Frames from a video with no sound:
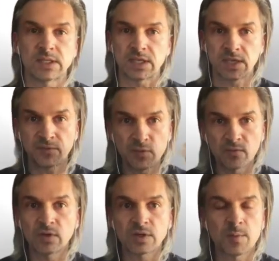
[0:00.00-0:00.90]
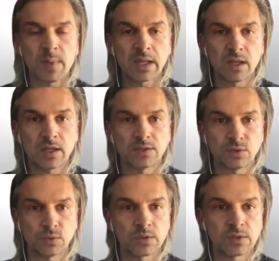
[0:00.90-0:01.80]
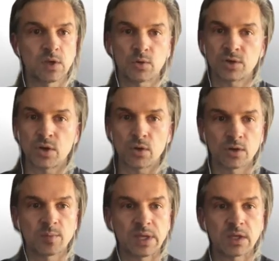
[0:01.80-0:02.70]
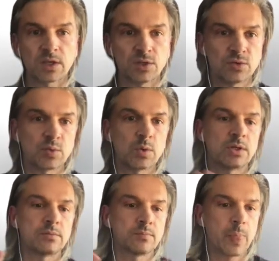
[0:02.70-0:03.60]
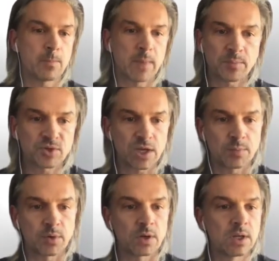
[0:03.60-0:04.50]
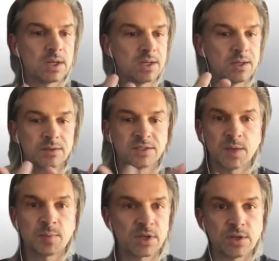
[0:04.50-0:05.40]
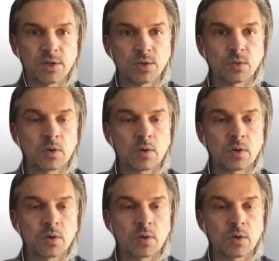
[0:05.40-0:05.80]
Like if you've learned command line tools, Ogre to Ogre being a huge one, MapShaper, Tippecanoe,